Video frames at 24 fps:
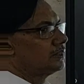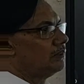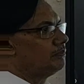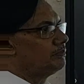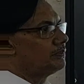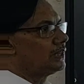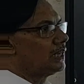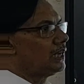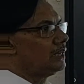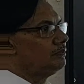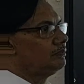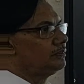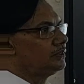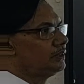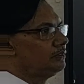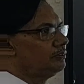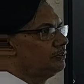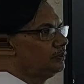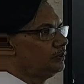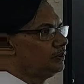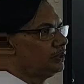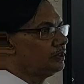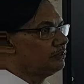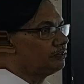sometimes
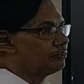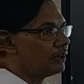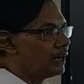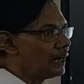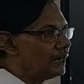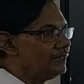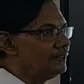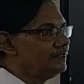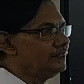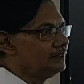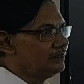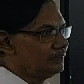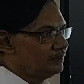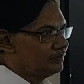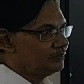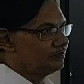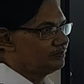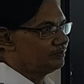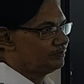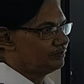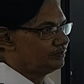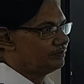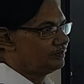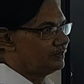if you
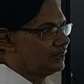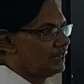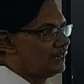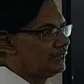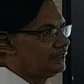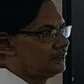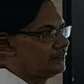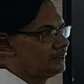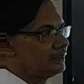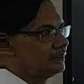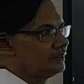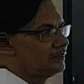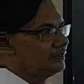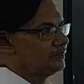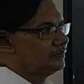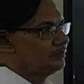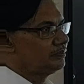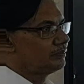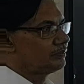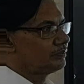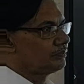define that